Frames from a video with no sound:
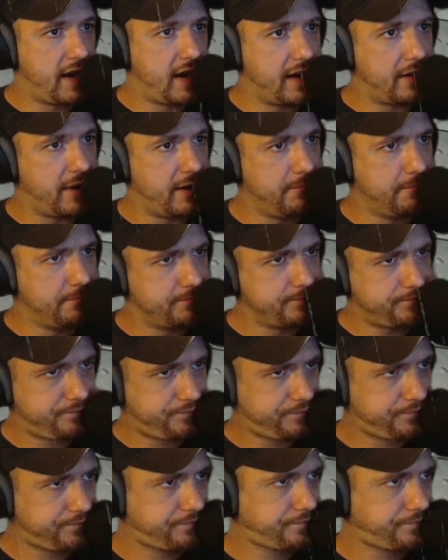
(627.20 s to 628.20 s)
Anyway,
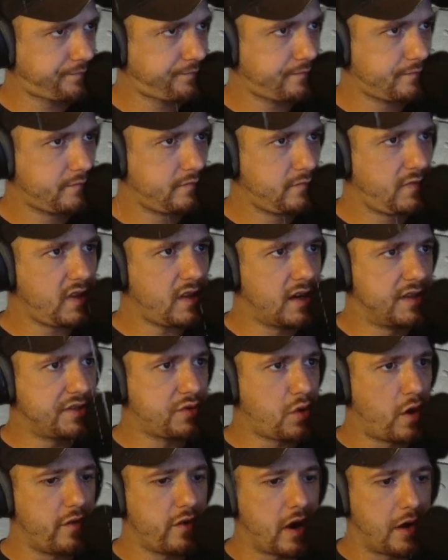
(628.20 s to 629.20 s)
let's
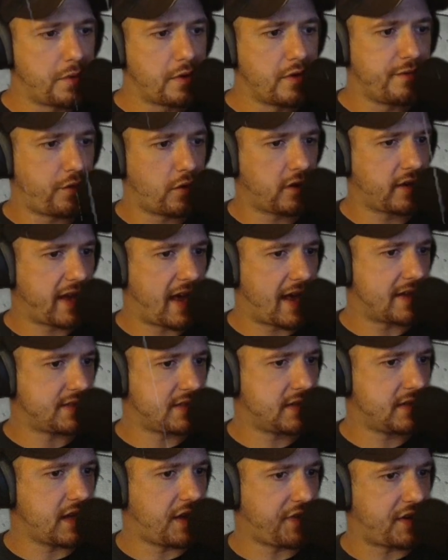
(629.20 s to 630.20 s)
go over our rune
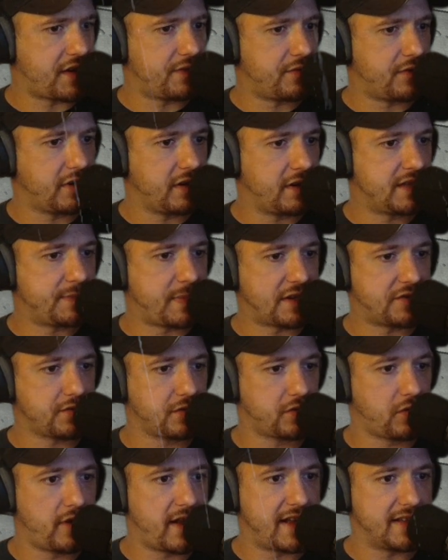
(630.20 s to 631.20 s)
forecast. Nothing really special
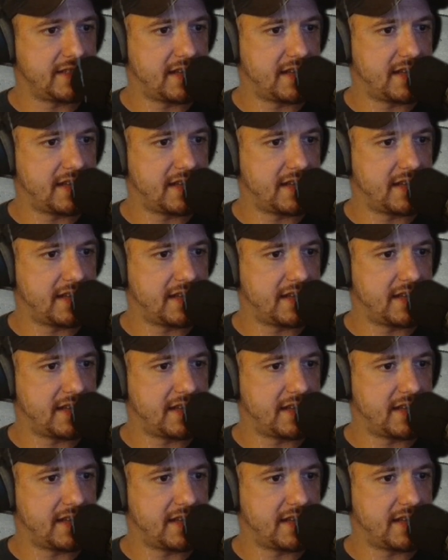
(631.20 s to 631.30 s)
going on